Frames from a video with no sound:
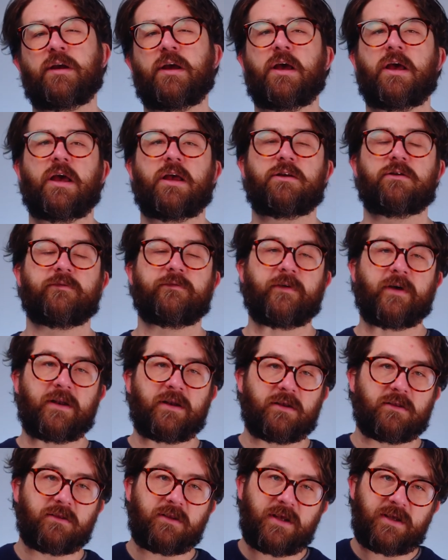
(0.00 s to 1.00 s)
and you'll find
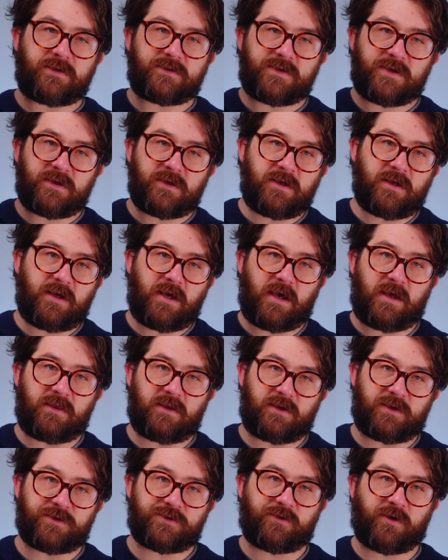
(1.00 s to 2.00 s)
it linked in the
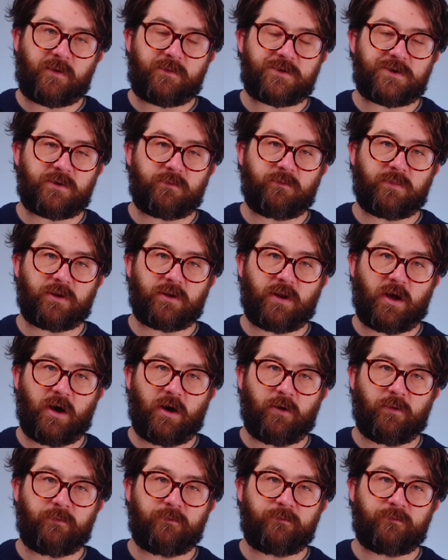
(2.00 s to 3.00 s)
description
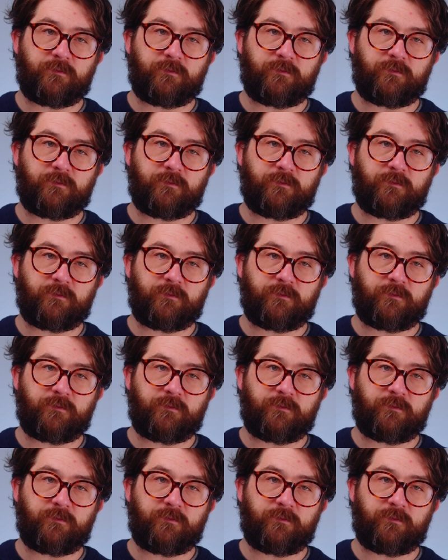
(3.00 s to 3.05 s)
below.